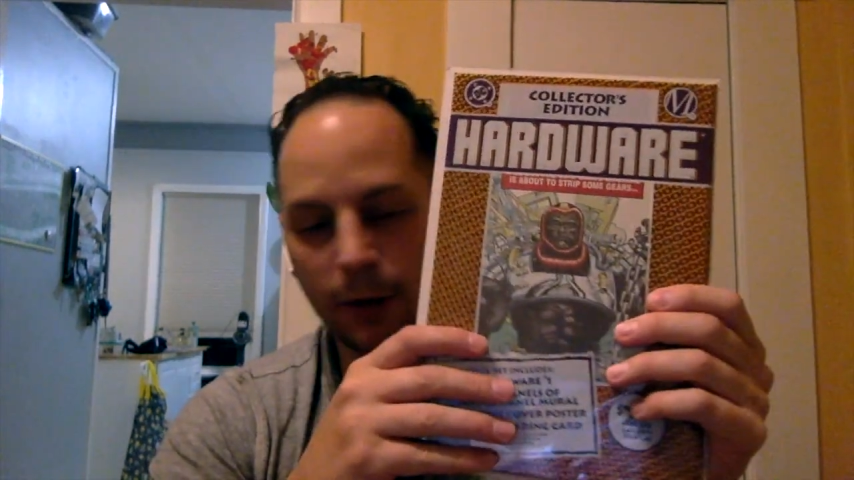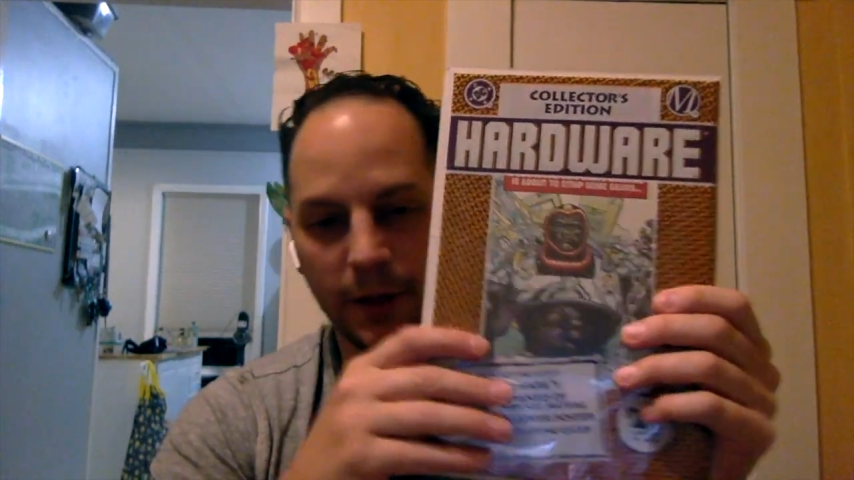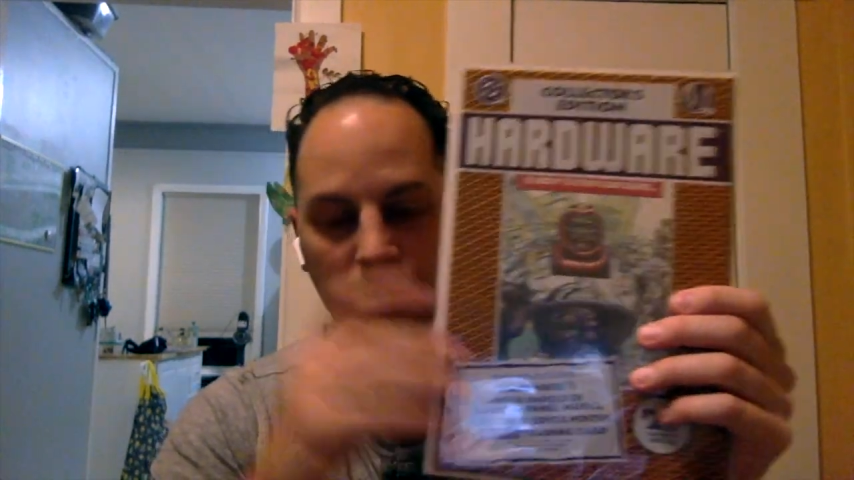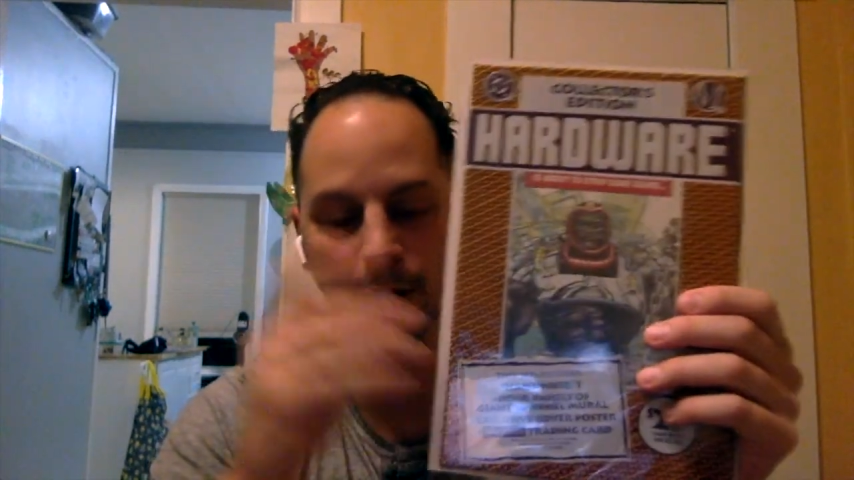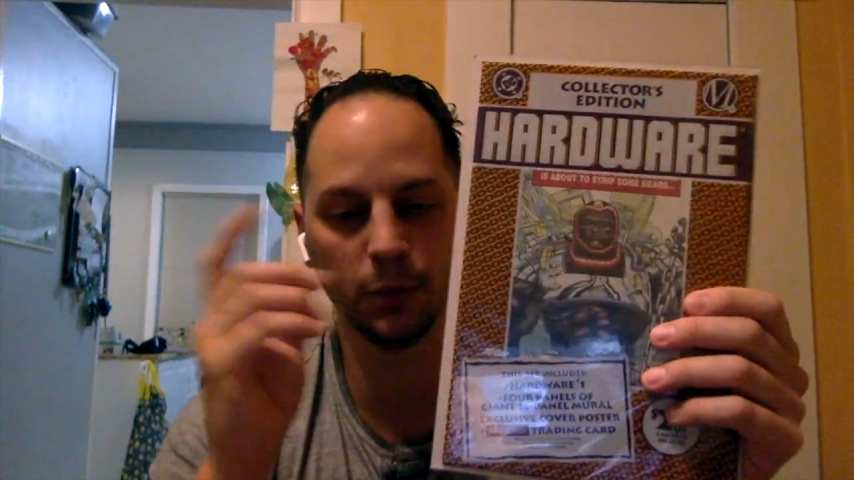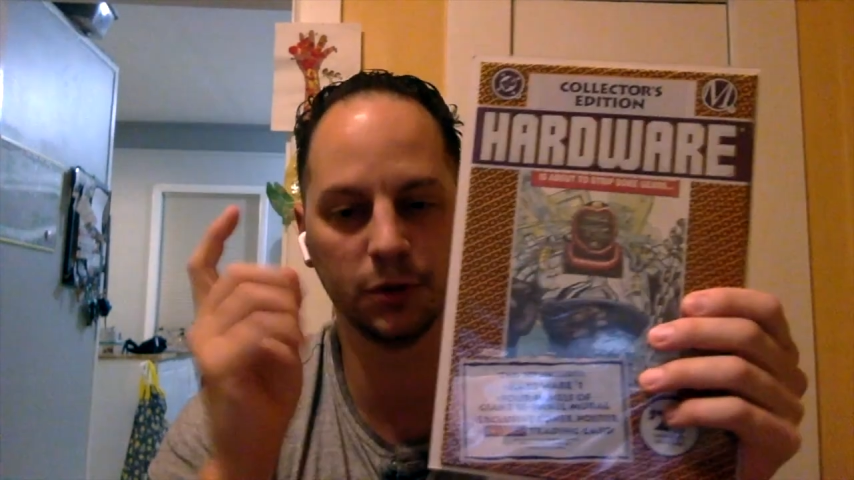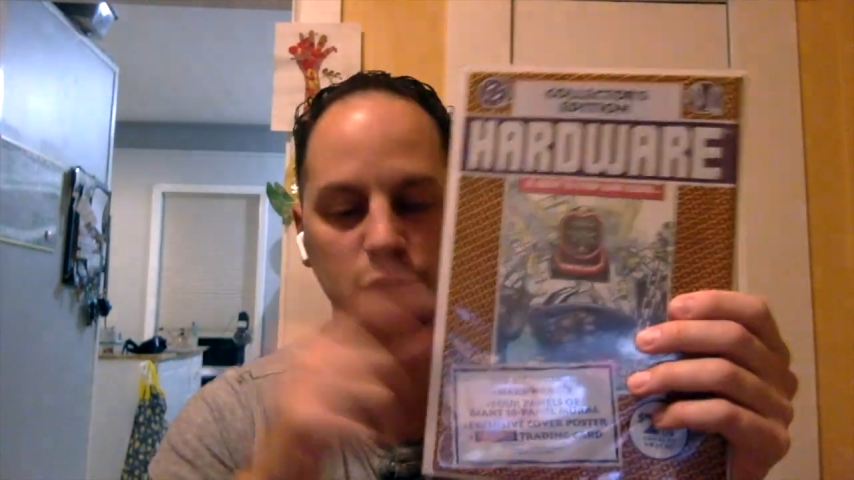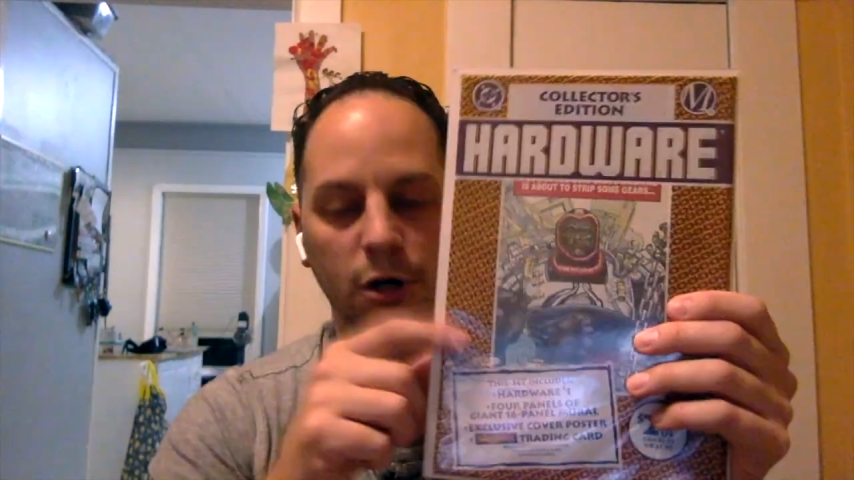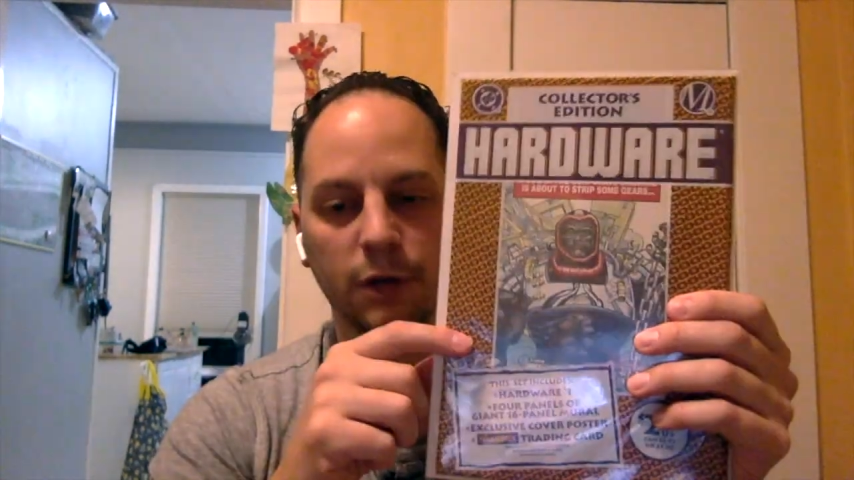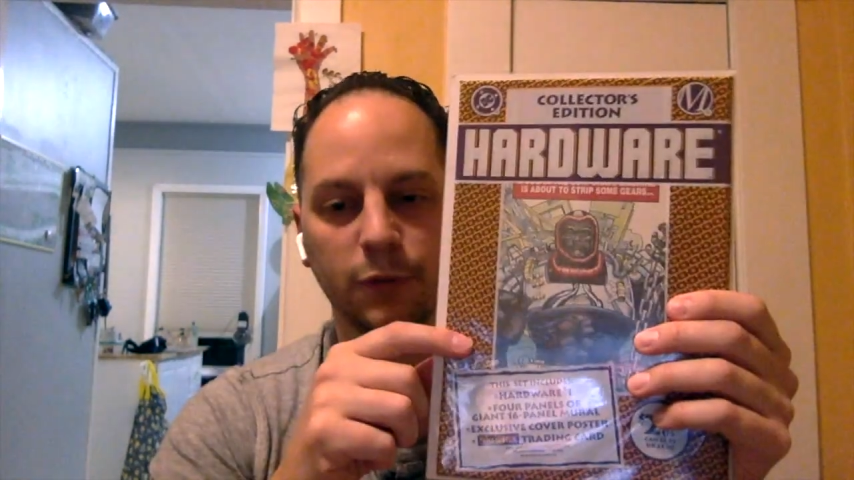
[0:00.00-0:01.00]
would have been another one to
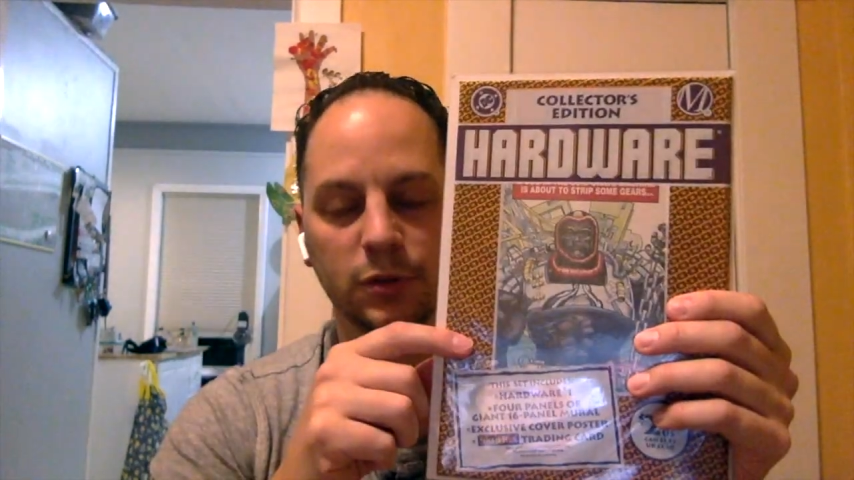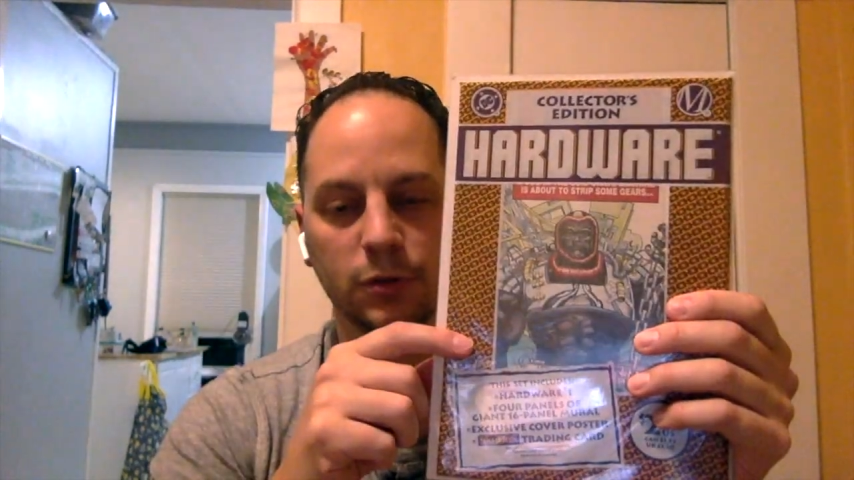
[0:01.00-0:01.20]
show off.